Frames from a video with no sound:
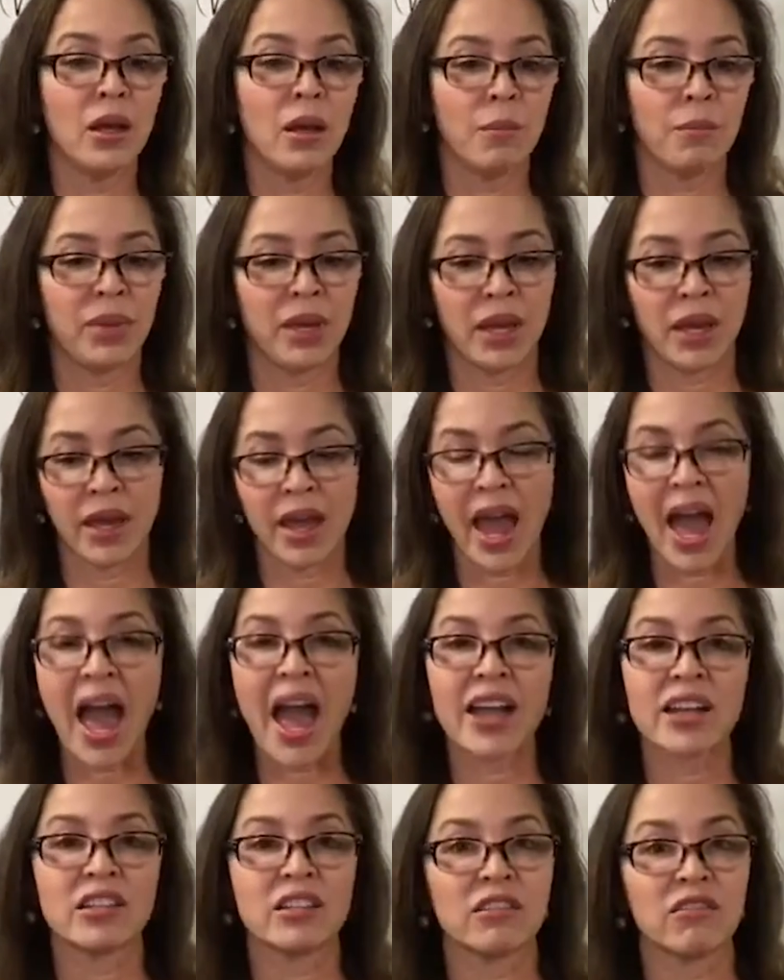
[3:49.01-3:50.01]
being
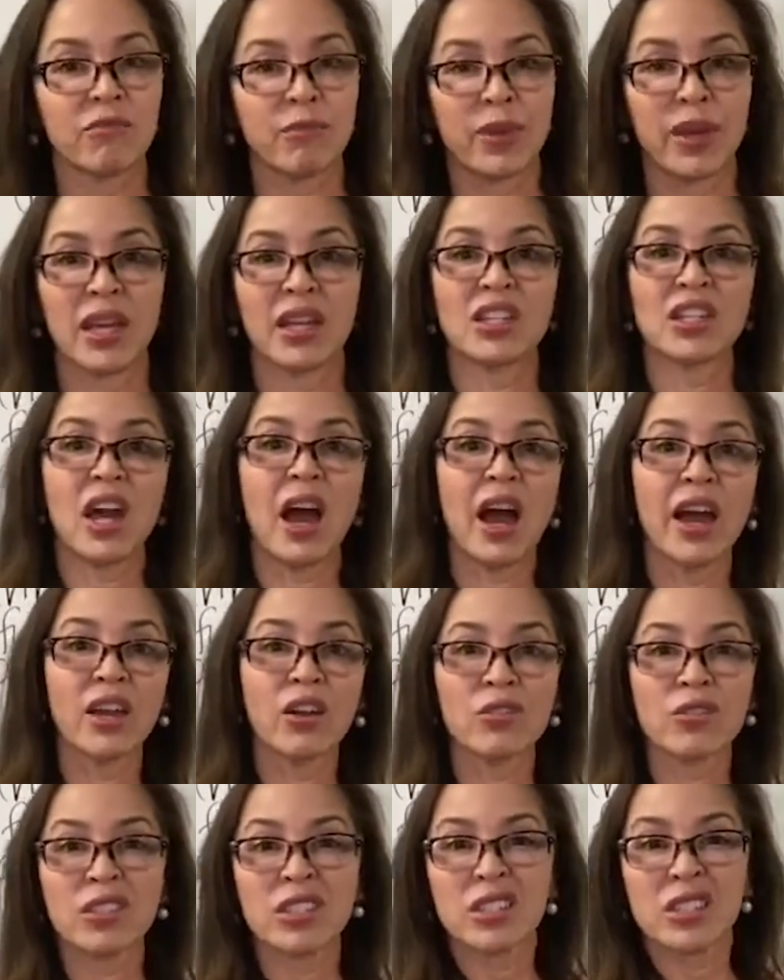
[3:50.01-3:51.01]
active, being
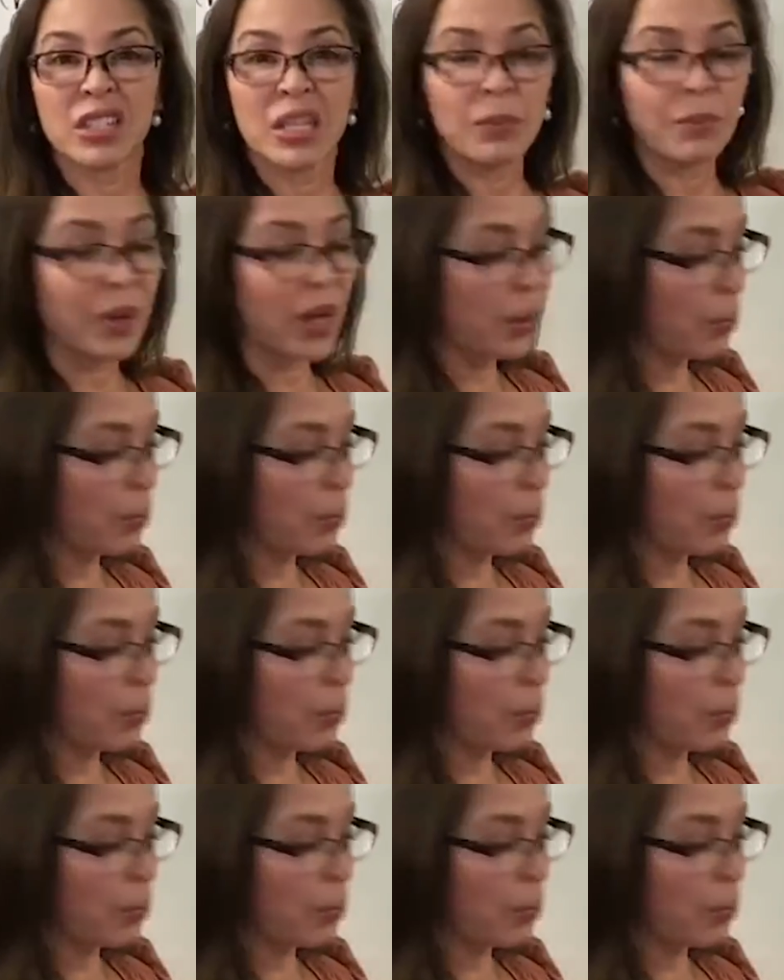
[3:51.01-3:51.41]
tired, sleeping